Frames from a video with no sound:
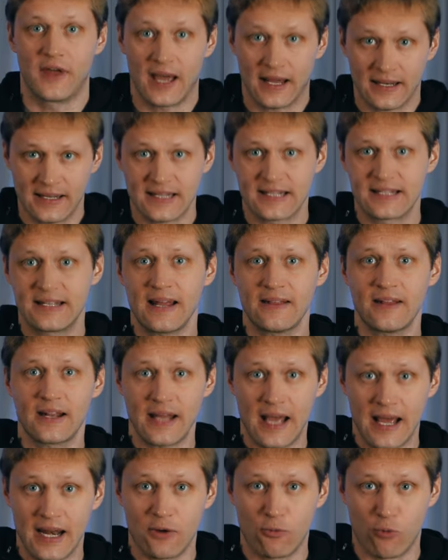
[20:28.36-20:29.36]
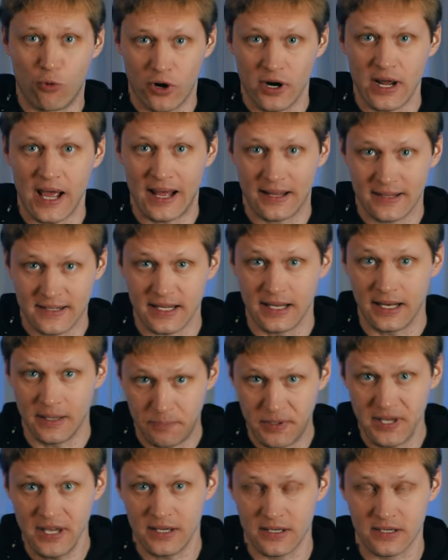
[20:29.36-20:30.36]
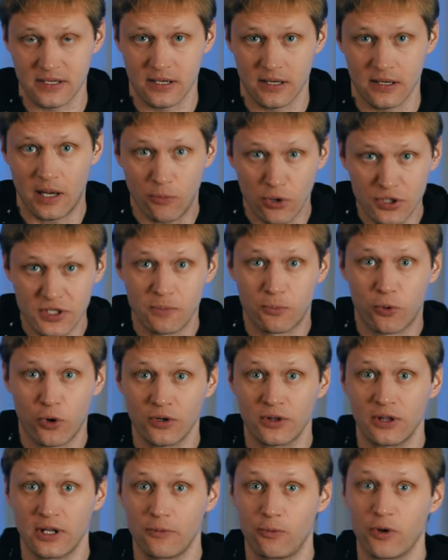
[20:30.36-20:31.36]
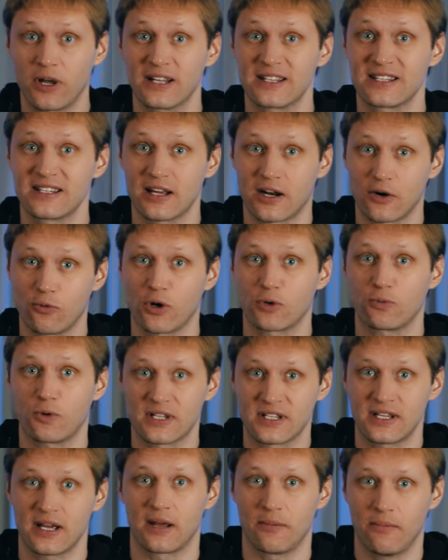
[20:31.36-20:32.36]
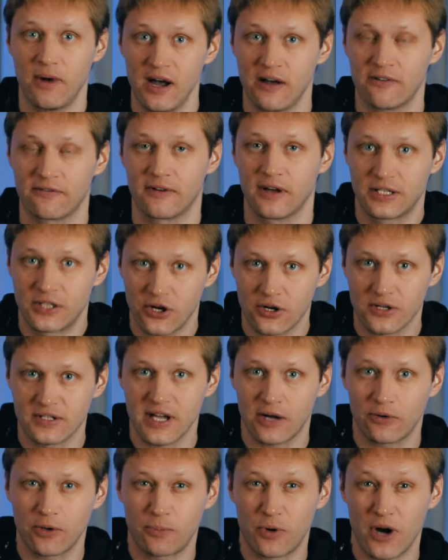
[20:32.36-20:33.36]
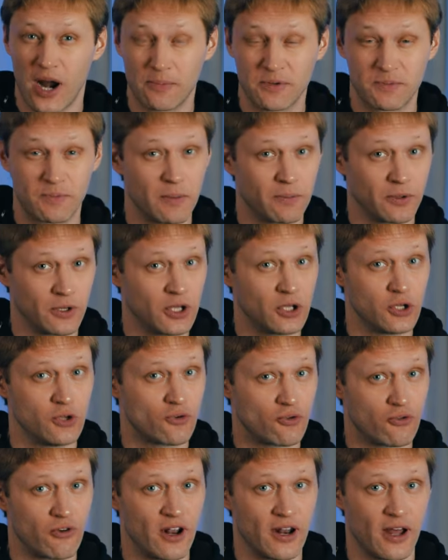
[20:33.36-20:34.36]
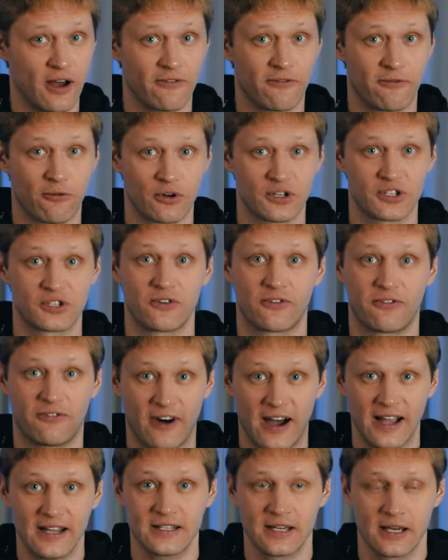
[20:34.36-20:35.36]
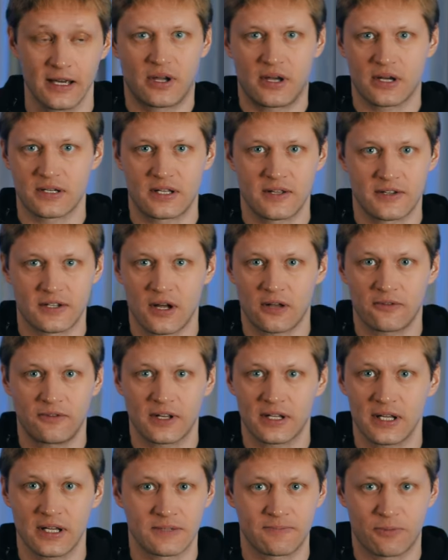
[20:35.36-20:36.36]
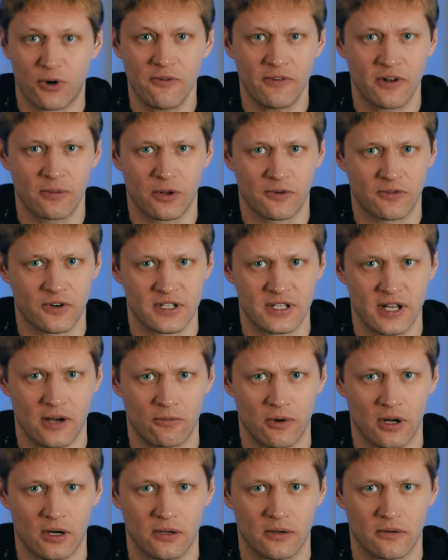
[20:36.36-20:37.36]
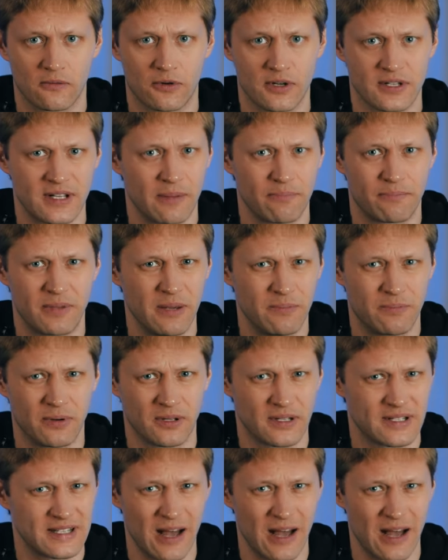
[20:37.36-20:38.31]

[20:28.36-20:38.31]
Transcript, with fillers: They understand that any war ends in a peace. And most importantly, if we consider what was said above, it turns out that perhaps people in Ukraine are forced to fight because this conflict is profitable for someone, for some people